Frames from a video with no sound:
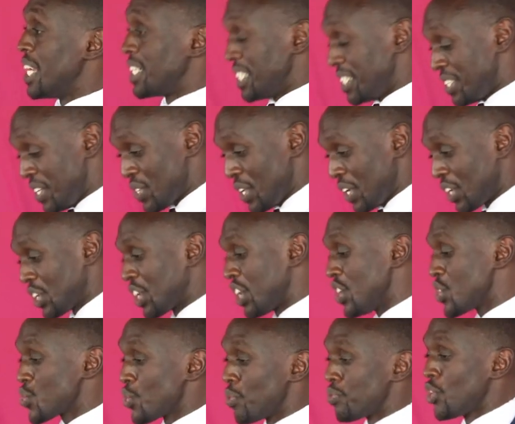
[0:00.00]
that it is the
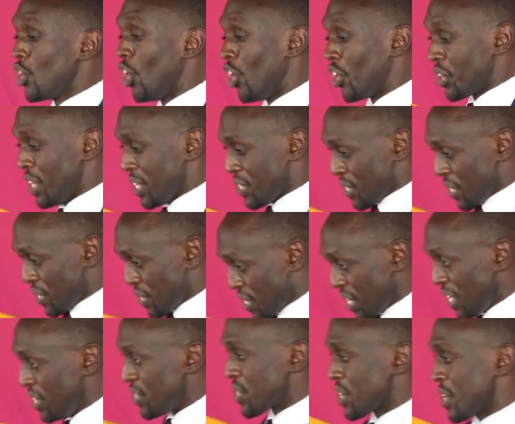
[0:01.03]
grace of God that
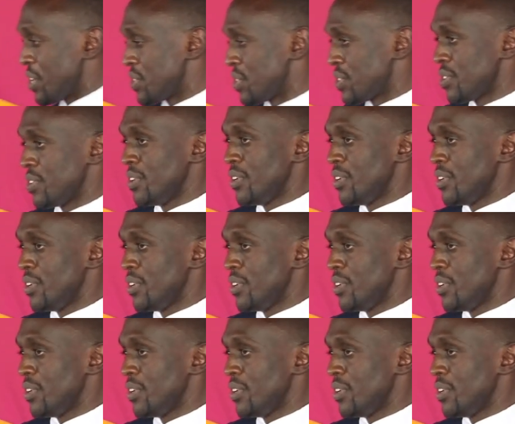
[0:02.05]
sustains us.